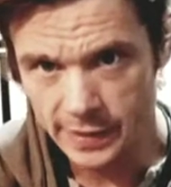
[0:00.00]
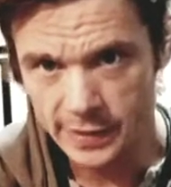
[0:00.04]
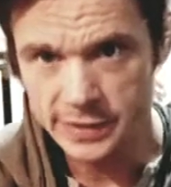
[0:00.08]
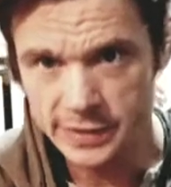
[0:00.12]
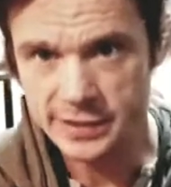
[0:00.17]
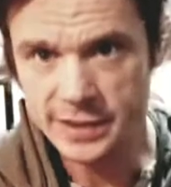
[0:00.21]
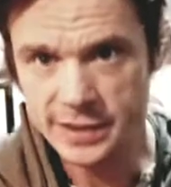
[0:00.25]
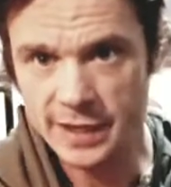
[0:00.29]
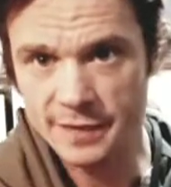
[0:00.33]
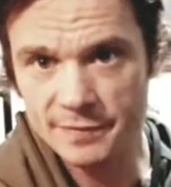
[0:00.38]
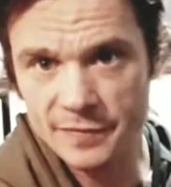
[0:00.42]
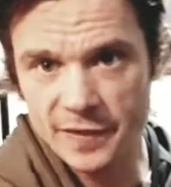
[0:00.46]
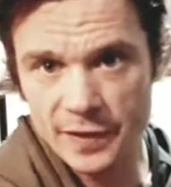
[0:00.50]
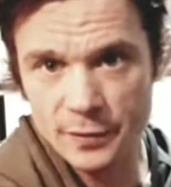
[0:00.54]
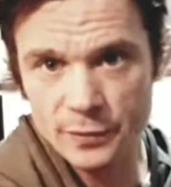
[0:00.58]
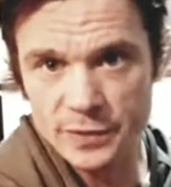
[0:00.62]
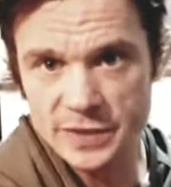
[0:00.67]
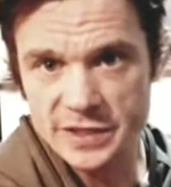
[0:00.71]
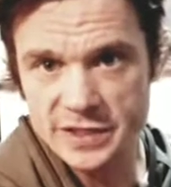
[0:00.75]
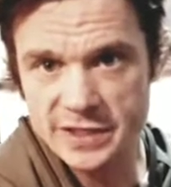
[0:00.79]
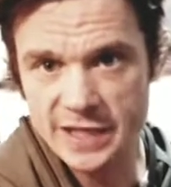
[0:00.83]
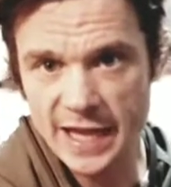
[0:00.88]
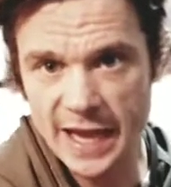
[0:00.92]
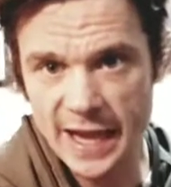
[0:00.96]
Same thing with
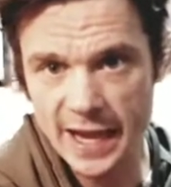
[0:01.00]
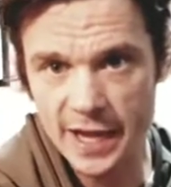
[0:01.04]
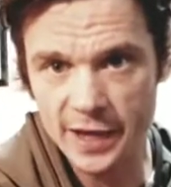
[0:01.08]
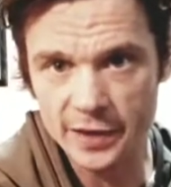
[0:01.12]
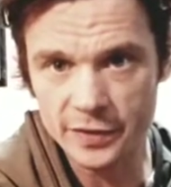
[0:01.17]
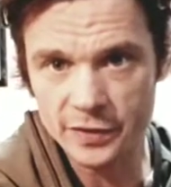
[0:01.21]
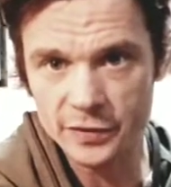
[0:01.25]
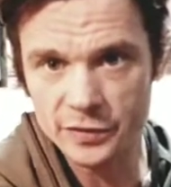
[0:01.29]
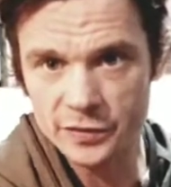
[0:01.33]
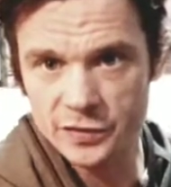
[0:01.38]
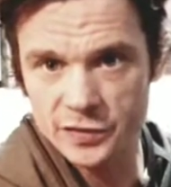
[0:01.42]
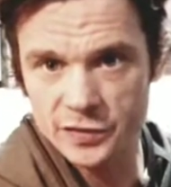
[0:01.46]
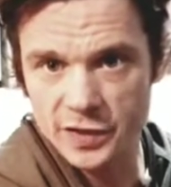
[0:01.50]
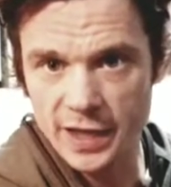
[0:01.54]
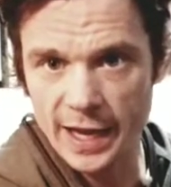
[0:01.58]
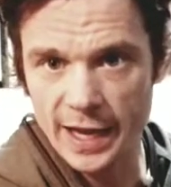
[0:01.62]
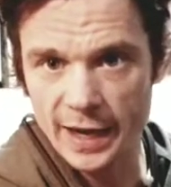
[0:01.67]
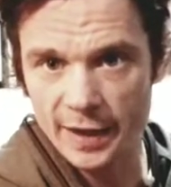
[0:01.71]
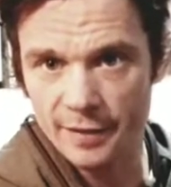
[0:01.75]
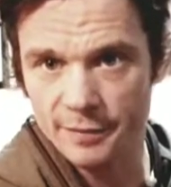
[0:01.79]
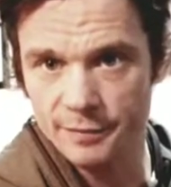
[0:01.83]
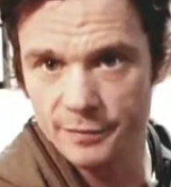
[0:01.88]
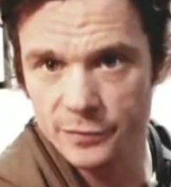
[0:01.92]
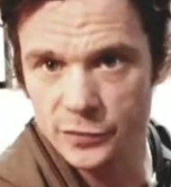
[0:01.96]
stand. You just
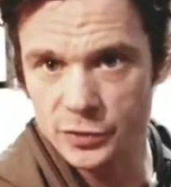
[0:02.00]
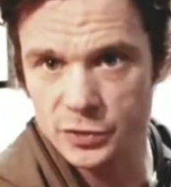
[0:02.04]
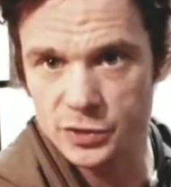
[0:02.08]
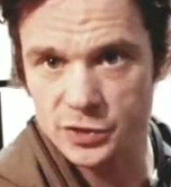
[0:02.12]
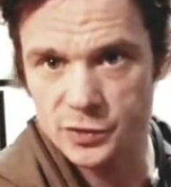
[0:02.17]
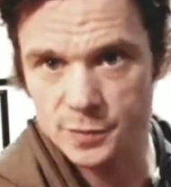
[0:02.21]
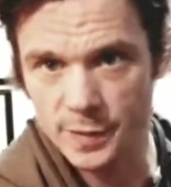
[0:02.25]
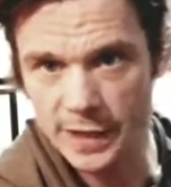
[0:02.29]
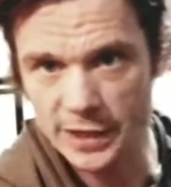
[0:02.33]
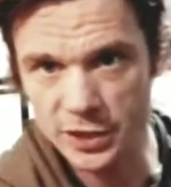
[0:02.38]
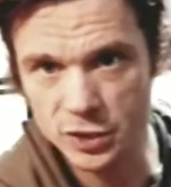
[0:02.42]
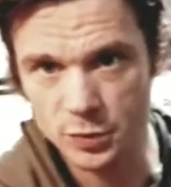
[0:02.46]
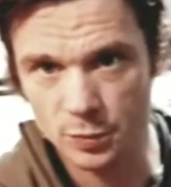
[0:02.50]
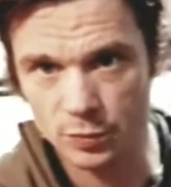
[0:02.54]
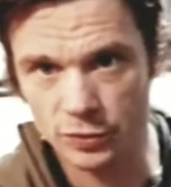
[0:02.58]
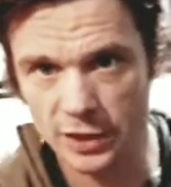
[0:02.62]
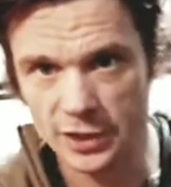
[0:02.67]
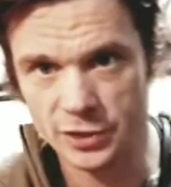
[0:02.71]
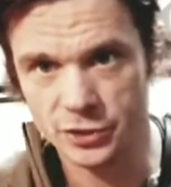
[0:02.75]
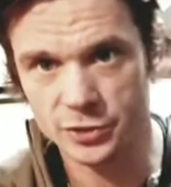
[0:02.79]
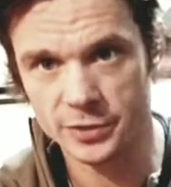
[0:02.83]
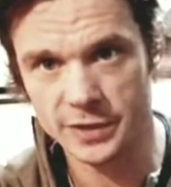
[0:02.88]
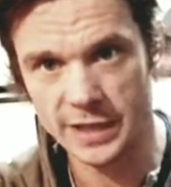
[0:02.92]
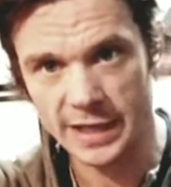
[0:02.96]
kind of use spatial
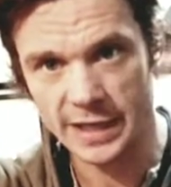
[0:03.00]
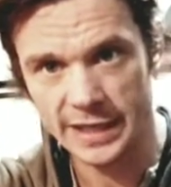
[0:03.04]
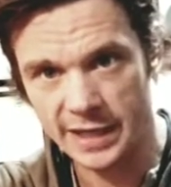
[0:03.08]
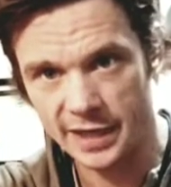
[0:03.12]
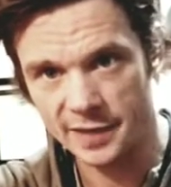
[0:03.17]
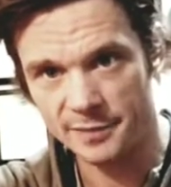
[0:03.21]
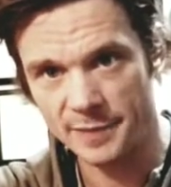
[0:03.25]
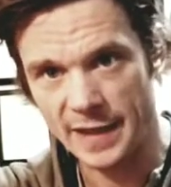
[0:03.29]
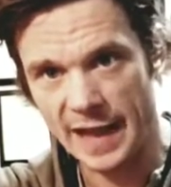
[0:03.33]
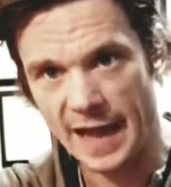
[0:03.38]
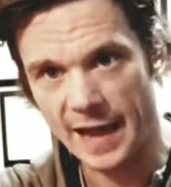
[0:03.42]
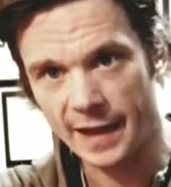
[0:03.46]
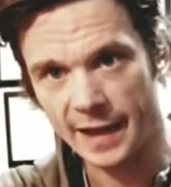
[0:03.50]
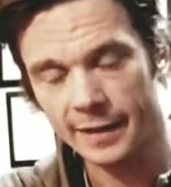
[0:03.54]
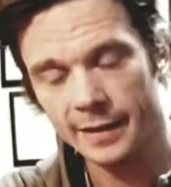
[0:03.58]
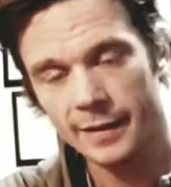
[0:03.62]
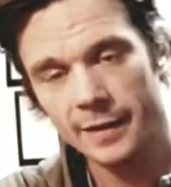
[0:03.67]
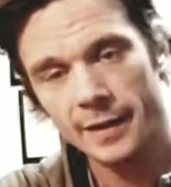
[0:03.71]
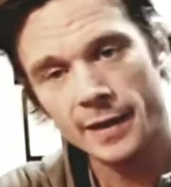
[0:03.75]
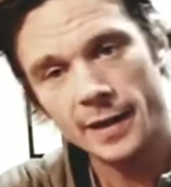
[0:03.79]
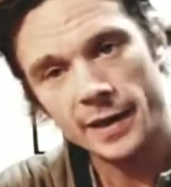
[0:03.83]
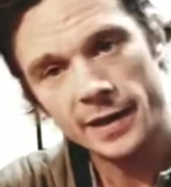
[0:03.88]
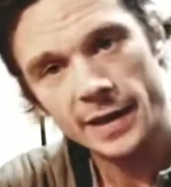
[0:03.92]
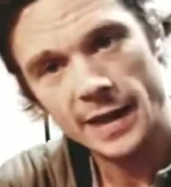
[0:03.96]
pressure and they kick back.
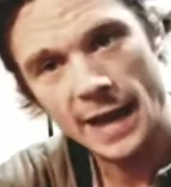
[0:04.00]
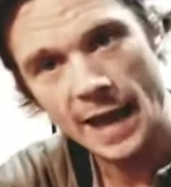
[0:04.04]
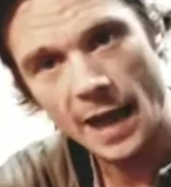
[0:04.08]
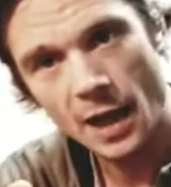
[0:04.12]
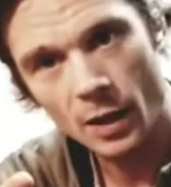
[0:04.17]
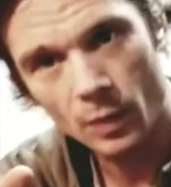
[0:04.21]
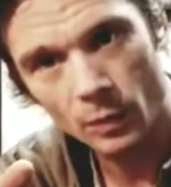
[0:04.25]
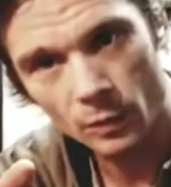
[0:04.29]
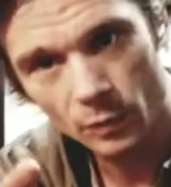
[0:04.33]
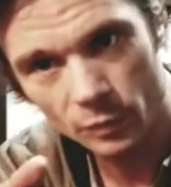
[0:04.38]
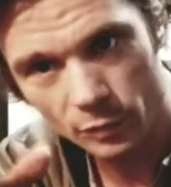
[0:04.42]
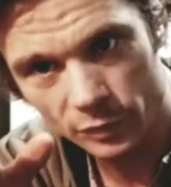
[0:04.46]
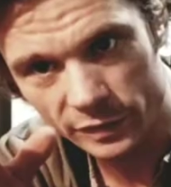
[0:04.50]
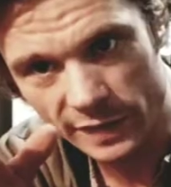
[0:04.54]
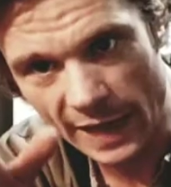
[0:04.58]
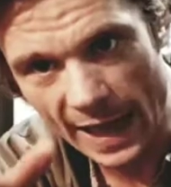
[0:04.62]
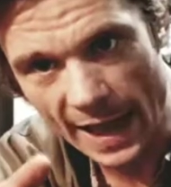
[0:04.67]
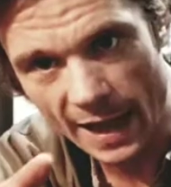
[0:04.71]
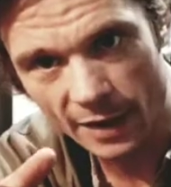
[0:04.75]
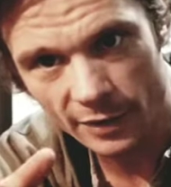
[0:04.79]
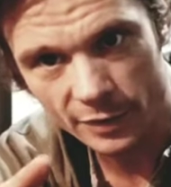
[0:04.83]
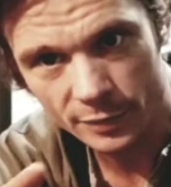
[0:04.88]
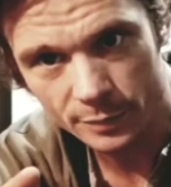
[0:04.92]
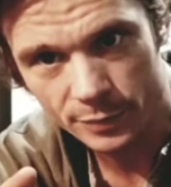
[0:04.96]
Now,
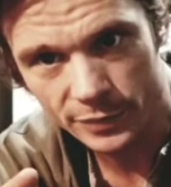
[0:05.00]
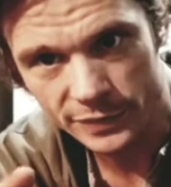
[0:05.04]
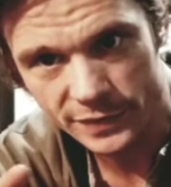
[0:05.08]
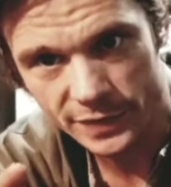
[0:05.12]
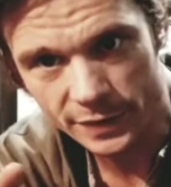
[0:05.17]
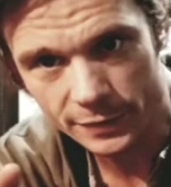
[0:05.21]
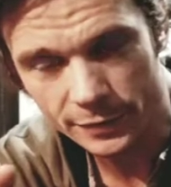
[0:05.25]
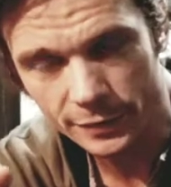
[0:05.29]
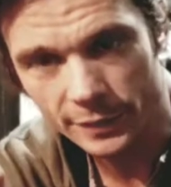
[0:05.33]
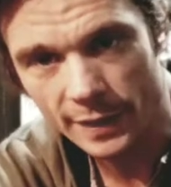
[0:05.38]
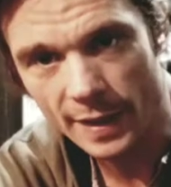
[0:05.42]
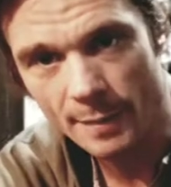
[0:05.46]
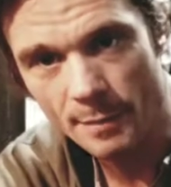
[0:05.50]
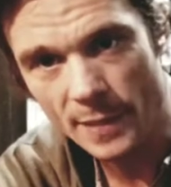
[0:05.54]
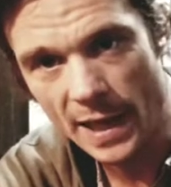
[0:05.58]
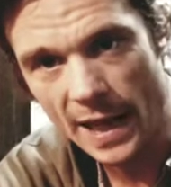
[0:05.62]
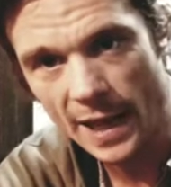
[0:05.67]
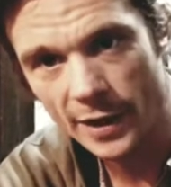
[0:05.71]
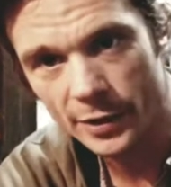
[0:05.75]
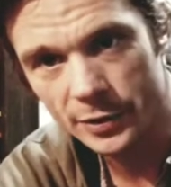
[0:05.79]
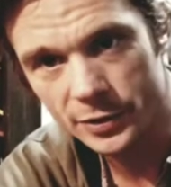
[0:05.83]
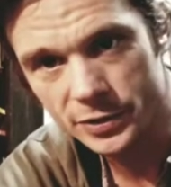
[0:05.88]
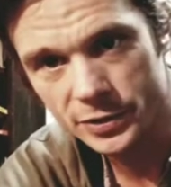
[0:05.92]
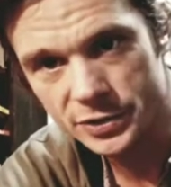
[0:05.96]
down in particular, that
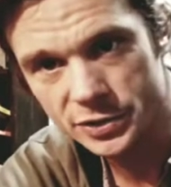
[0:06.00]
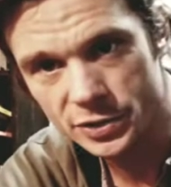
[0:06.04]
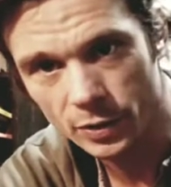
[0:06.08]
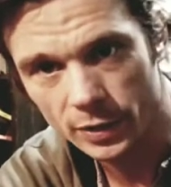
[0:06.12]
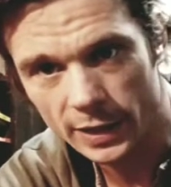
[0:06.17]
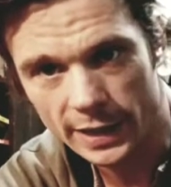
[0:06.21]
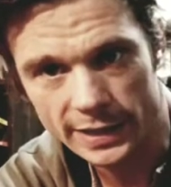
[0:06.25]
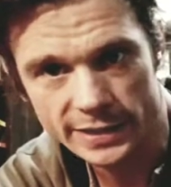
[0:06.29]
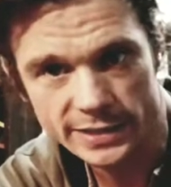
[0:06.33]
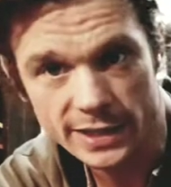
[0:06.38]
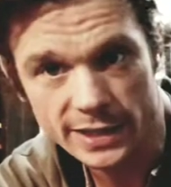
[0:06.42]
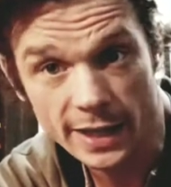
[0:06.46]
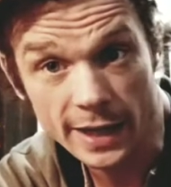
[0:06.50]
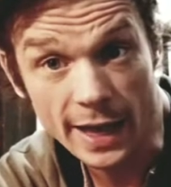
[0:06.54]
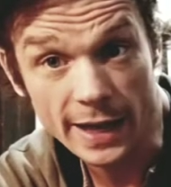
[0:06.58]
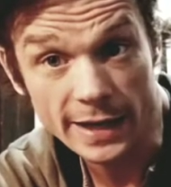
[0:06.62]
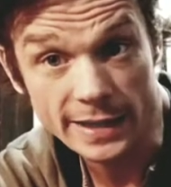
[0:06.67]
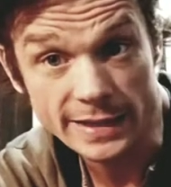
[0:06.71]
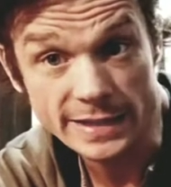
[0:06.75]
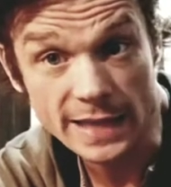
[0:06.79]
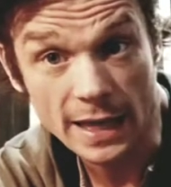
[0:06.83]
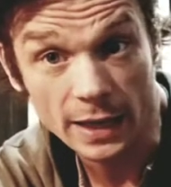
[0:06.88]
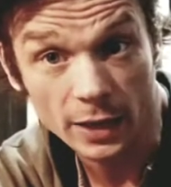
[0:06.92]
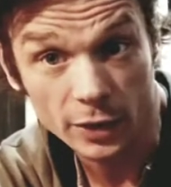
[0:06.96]
matters. So like say you
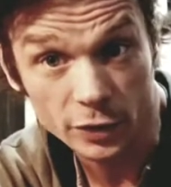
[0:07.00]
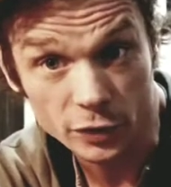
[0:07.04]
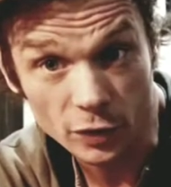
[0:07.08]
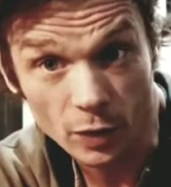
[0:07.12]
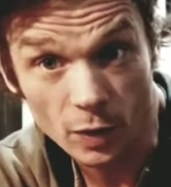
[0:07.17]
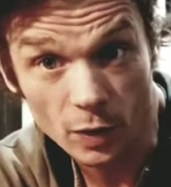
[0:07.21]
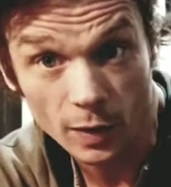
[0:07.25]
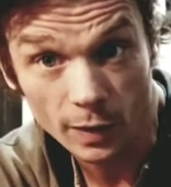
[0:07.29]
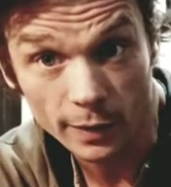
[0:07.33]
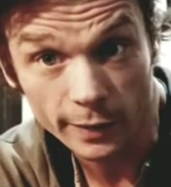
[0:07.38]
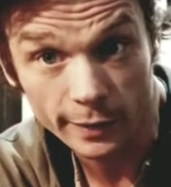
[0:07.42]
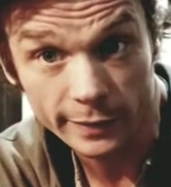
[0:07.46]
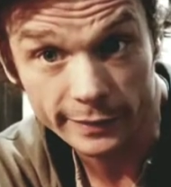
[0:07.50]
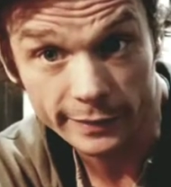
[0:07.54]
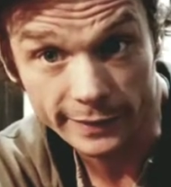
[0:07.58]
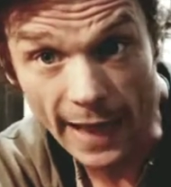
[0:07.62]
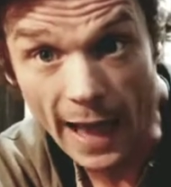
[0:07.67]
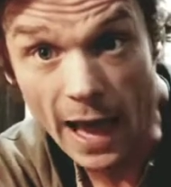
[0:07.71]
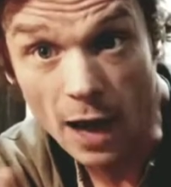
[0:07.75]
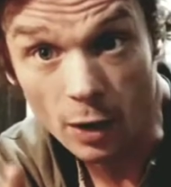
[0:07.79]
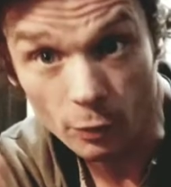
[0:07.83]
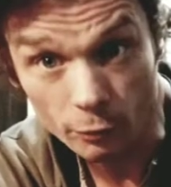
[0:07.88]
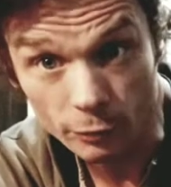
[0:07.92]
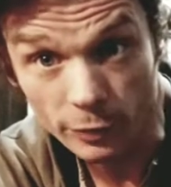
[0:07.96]
had to tell a dog
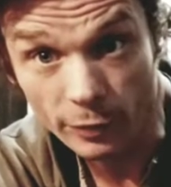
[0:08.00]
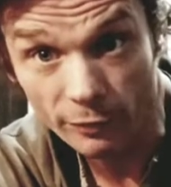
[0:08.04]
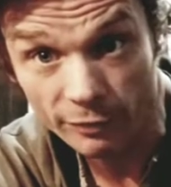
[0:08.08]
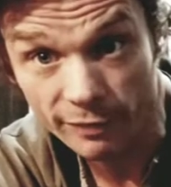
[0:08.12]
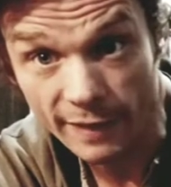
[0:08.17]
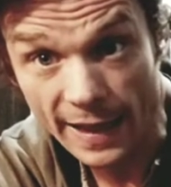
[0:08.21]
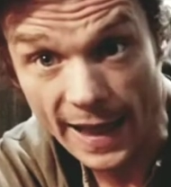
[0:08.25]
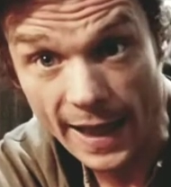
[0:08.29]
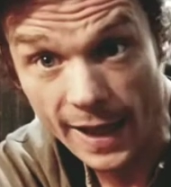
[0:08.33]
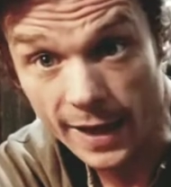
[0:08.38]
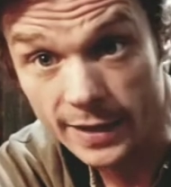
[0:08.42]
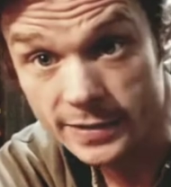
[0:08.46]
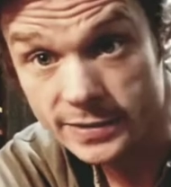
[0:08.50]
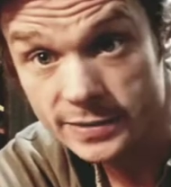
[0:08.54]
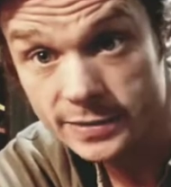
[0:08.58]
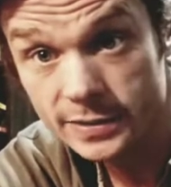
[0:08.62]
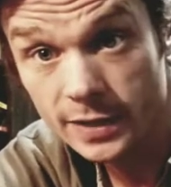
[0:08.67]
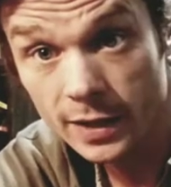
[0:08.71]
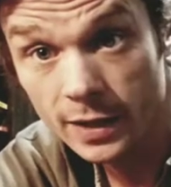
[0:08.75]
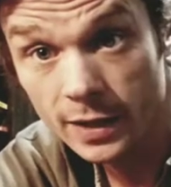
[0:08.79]
down real fast.